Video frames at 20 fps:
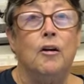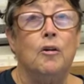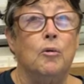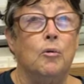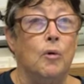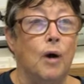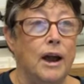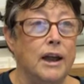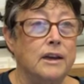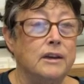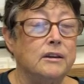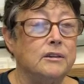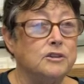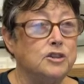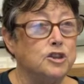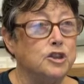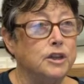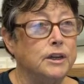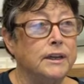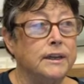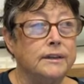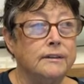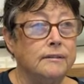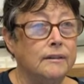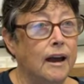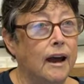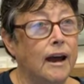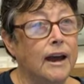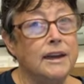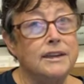What should
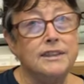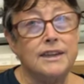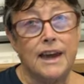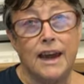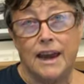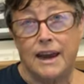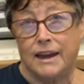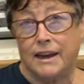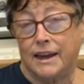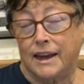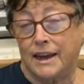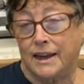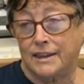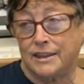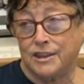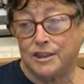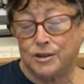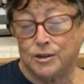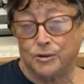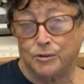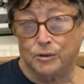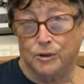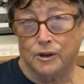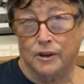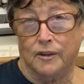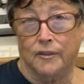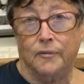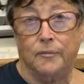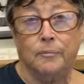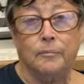I take in
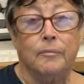school?